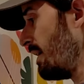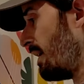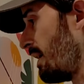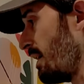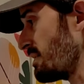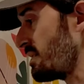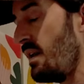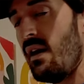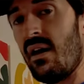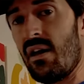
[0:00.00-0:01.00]
And
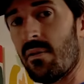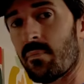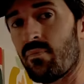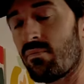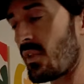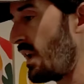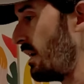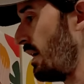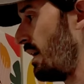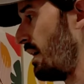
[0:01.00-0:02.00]
today
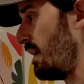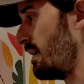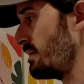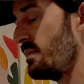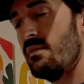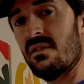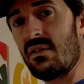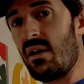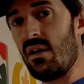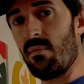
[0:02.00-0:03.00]
I
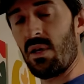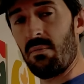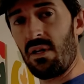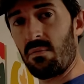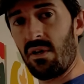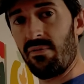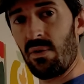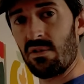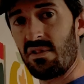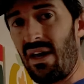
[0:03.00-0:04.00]
decided I'm going to make my
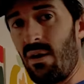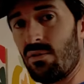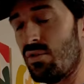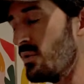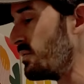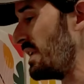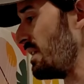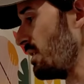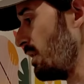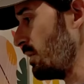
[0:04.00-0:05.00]
first how-to
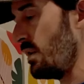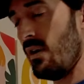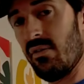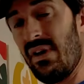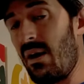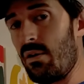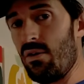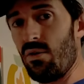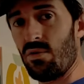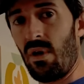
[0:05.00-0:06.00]
video of how to
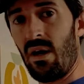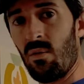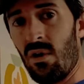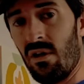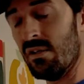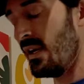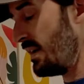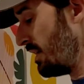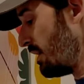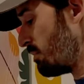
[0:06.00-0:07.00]
do drywall.
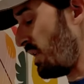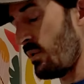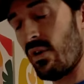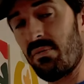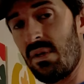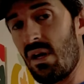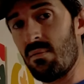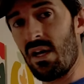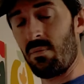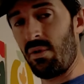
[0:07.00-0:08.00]
Bear with me, I'm
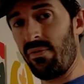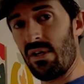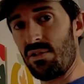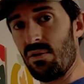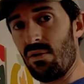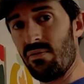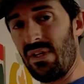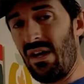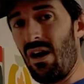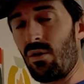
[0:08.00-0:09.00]
not a professional
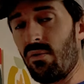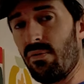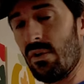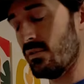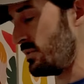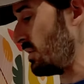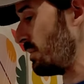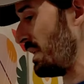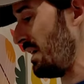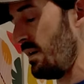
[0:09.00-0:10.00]
videographer, so
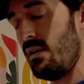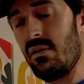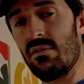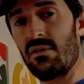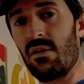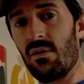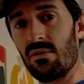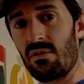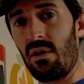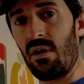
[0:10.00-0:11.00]
my editing
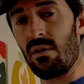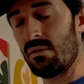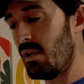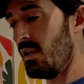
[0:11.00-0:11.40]
skills are